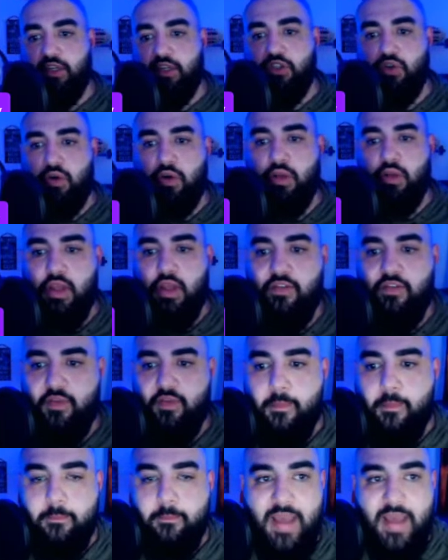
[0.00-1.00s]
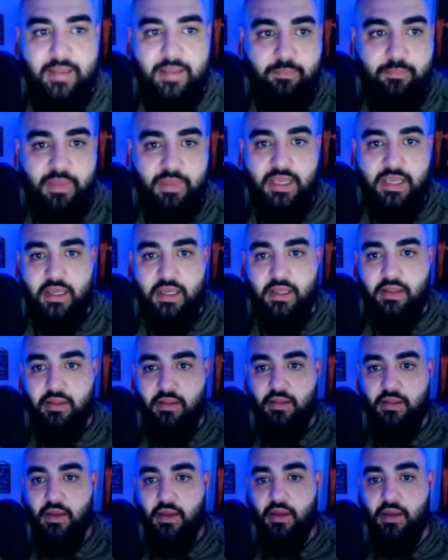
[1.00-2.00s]
and Jordan Love might be
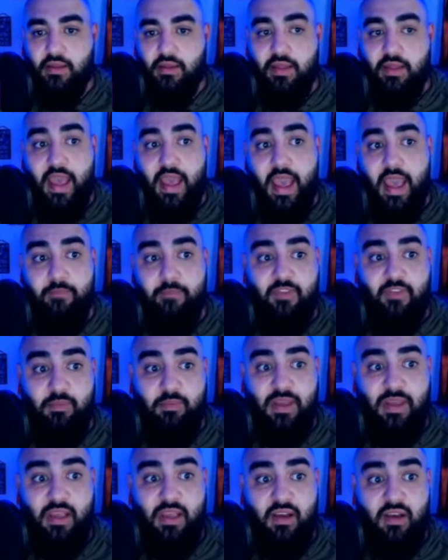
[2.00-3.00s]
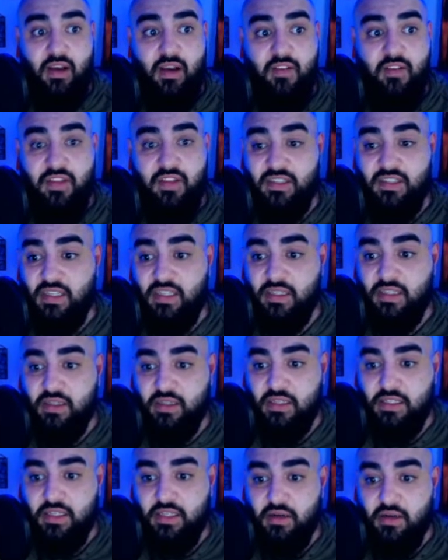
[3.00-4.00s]
the MVP of the season
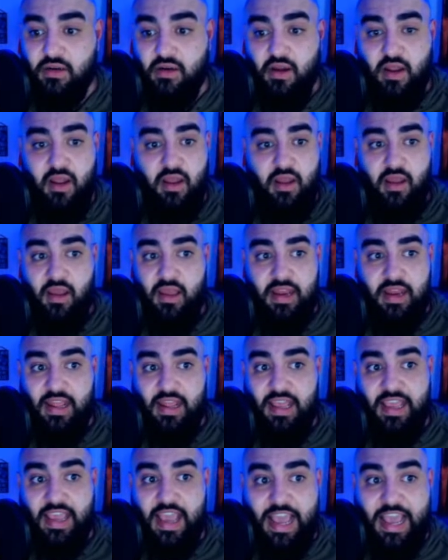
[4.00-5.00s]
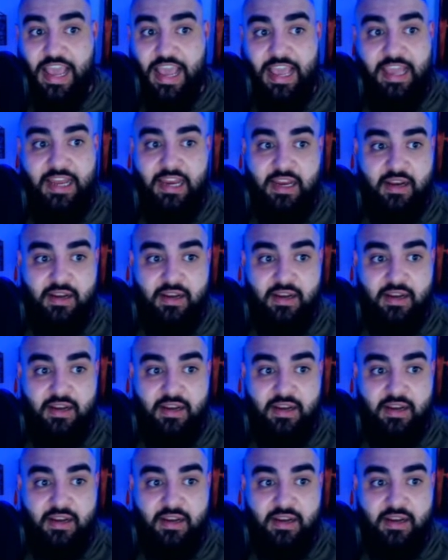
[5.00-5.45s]
this year. I hate it